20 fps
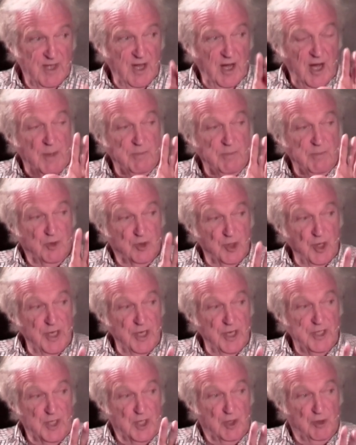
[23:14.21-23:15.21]
I'm trying
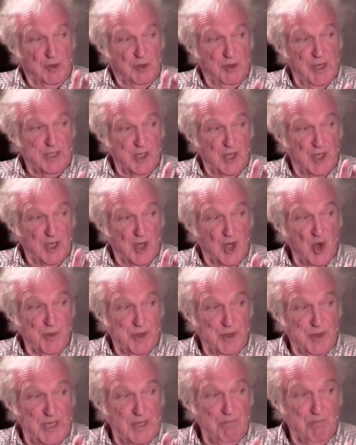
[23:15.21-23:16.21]
to create a
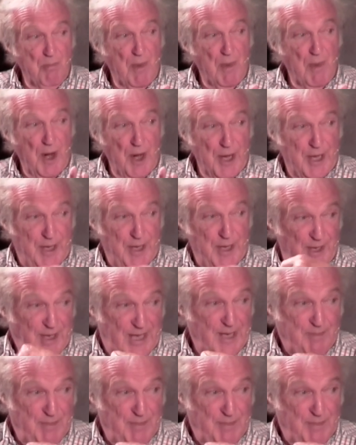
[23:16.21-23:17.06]
human in my image.